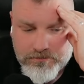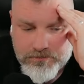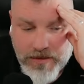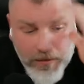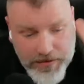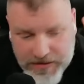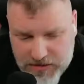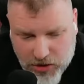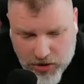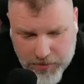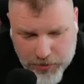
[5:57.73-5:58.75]
And we can
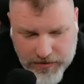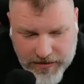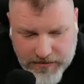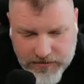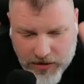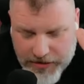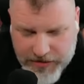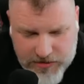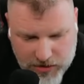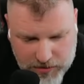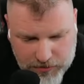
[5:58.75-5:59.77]
talk about that. I can
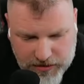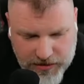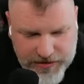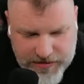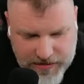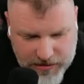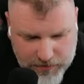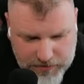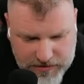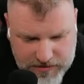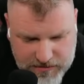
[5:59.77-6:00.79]
talk about that. I need to get a
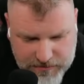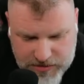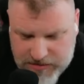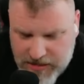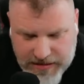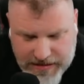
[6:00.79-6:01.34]
couple of things on my chest.